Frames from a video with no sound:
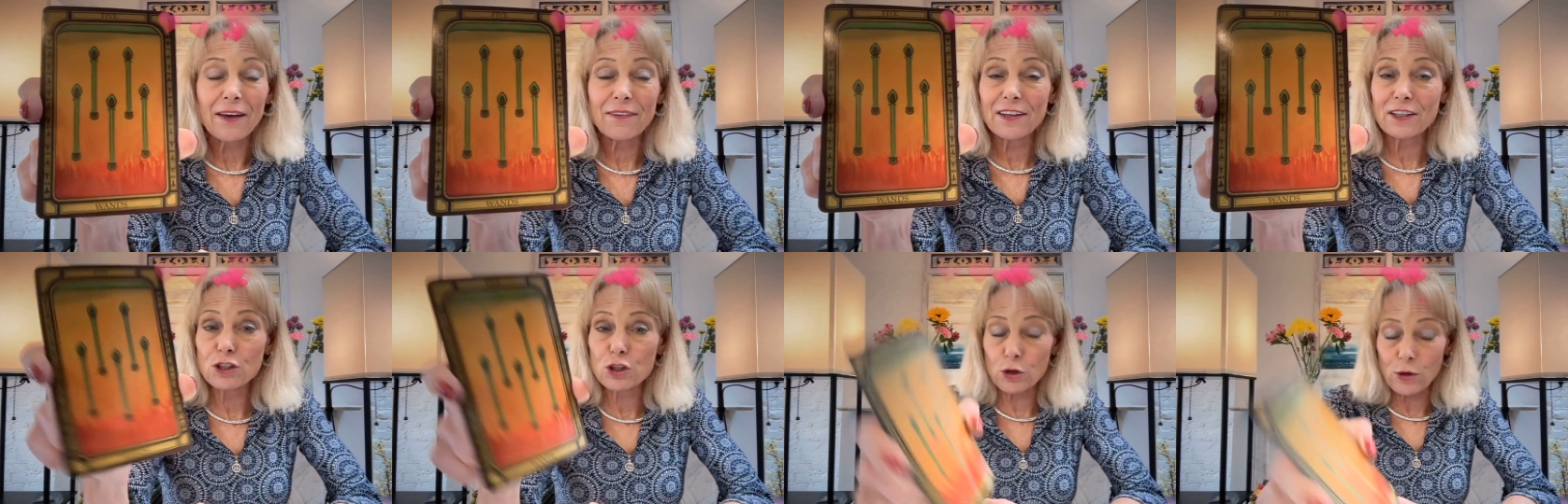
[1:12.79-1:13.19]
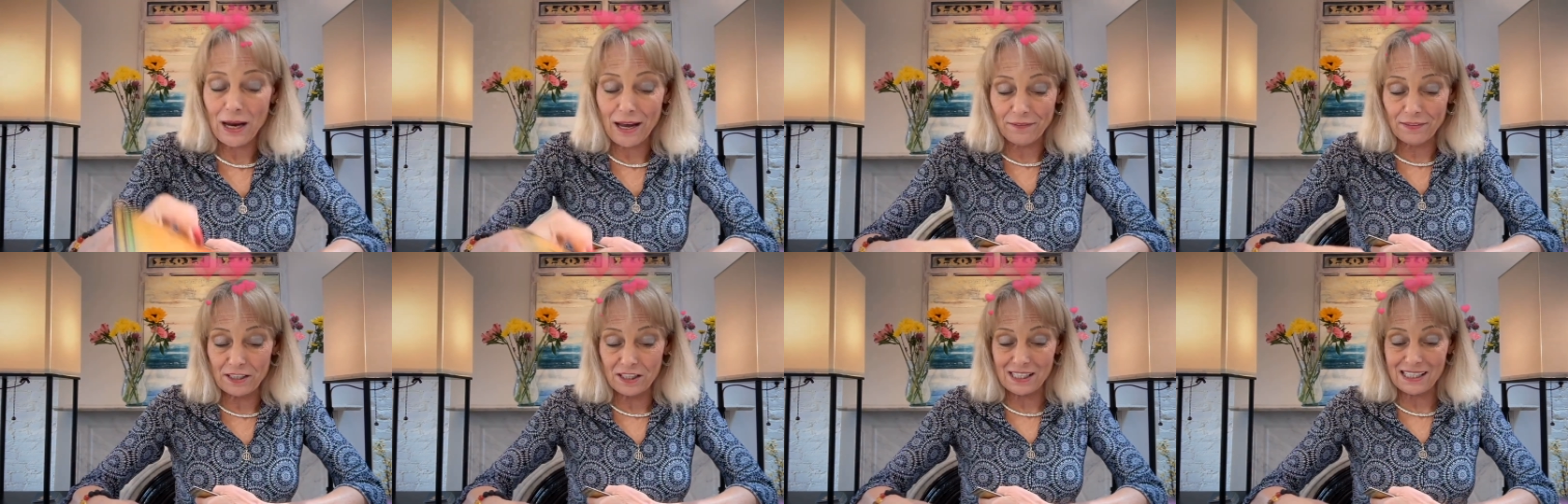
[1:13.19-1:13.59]
that you're
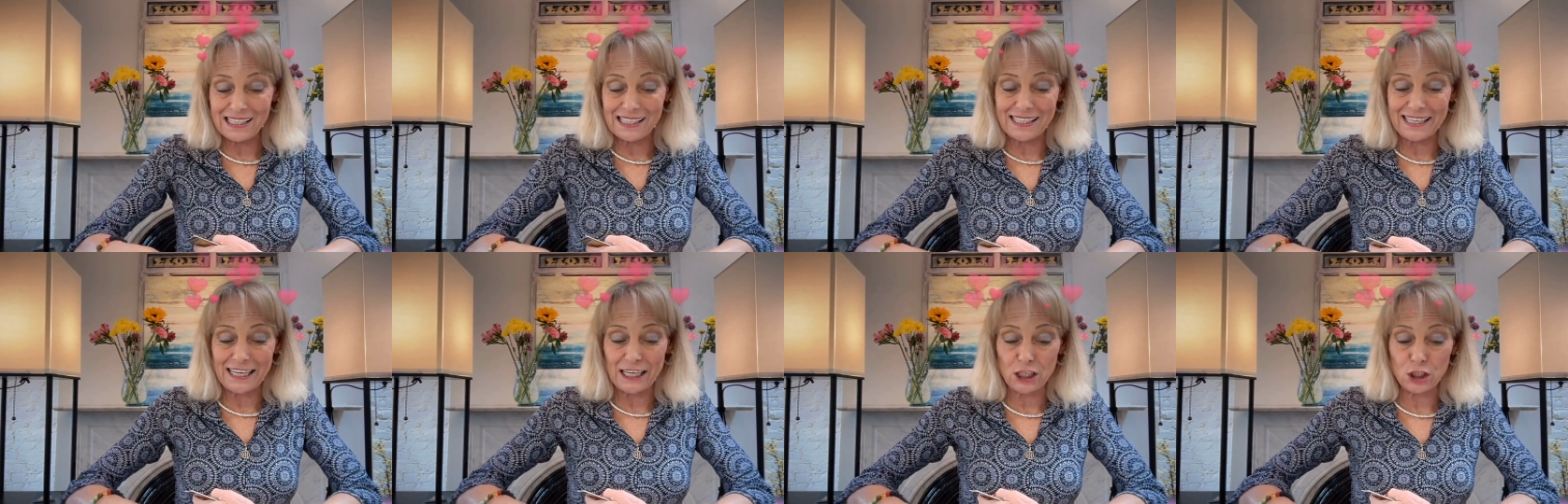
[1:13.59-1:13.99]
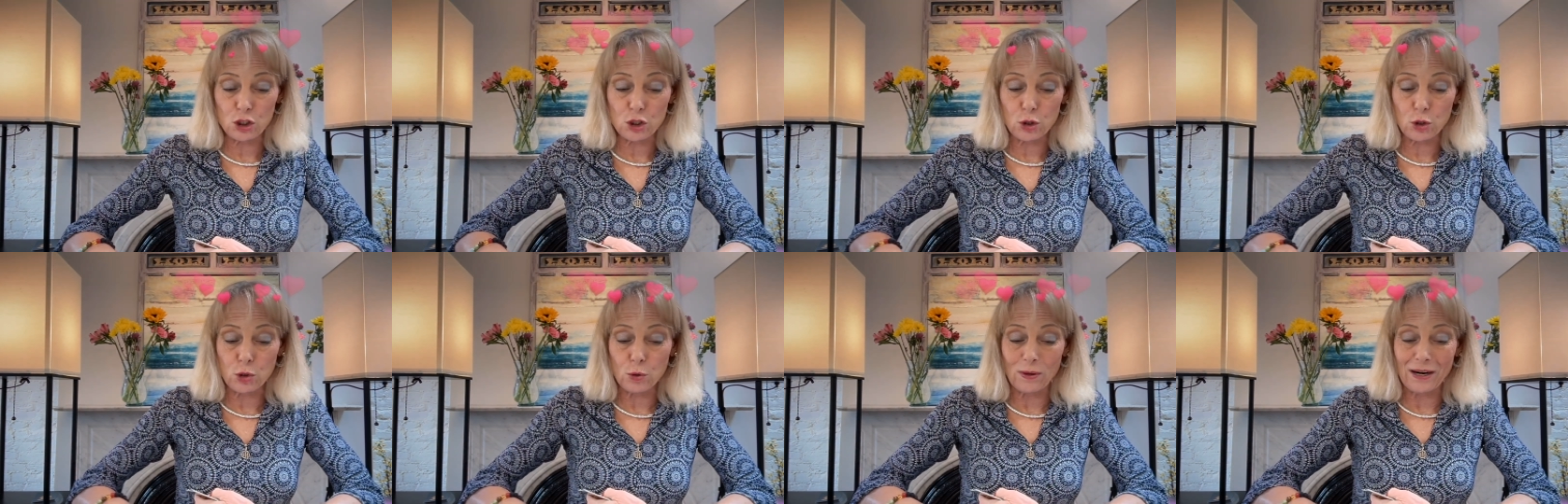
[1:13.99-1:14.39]
having to stand
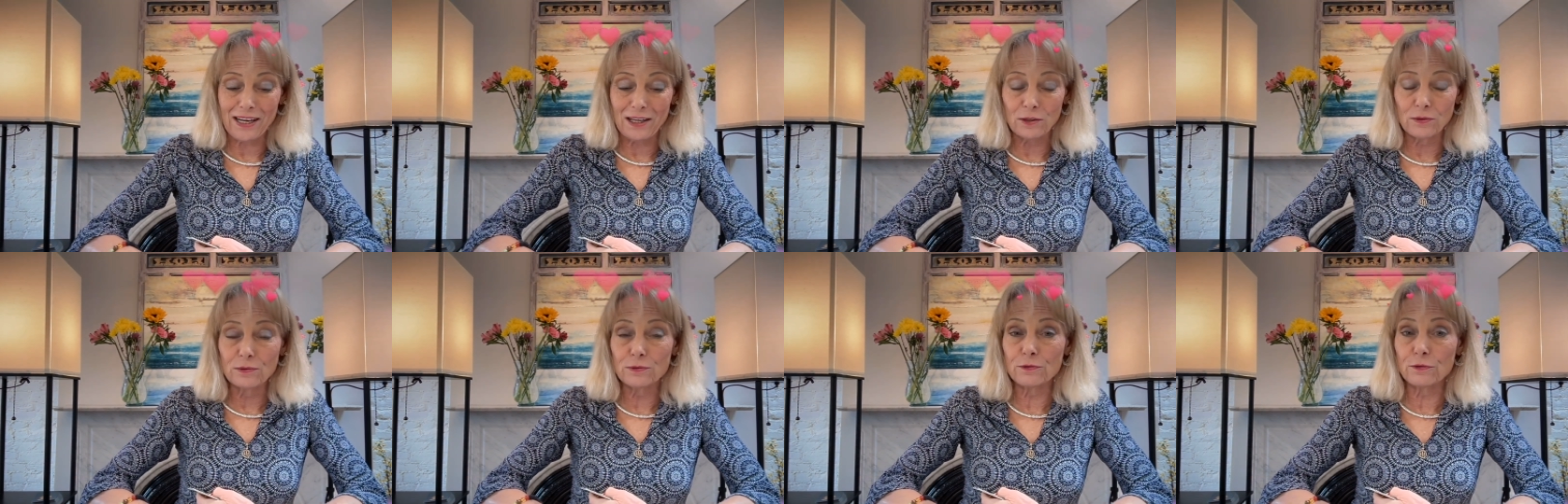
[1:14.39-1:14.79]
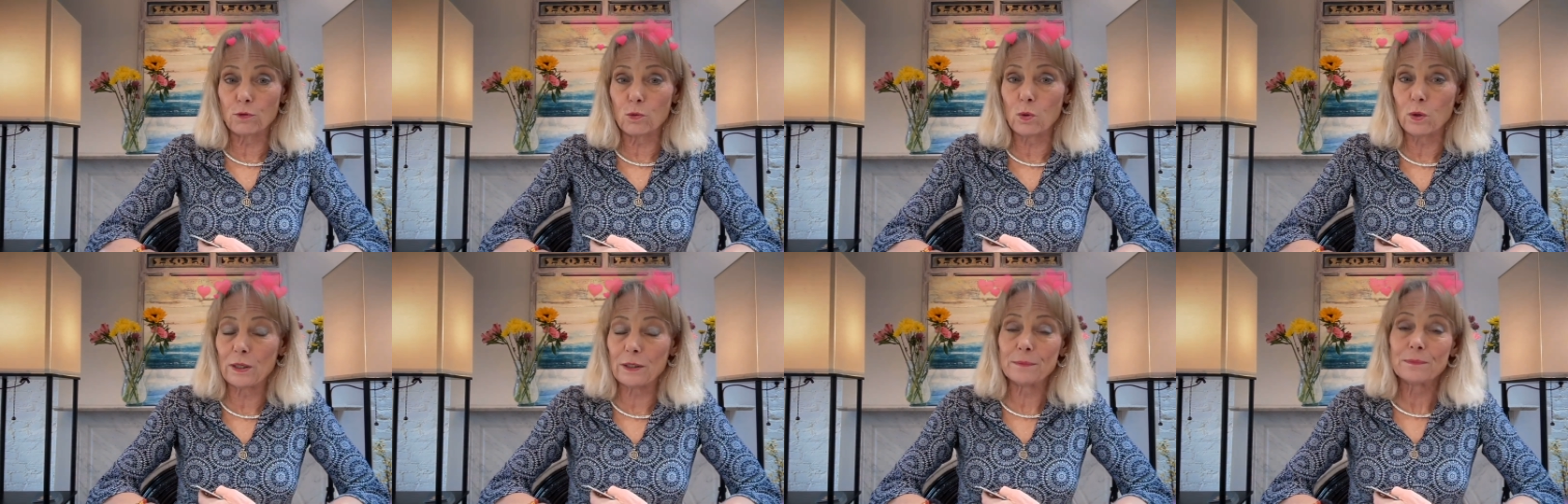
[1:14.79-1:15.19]
your ground
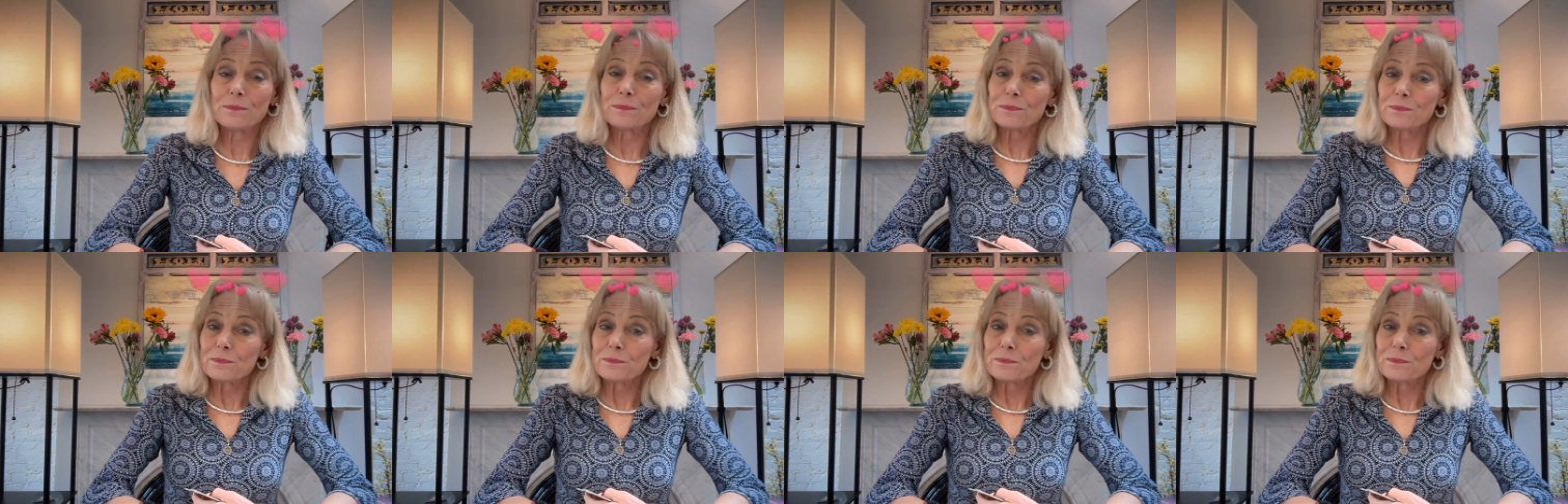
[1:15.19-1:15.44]
for.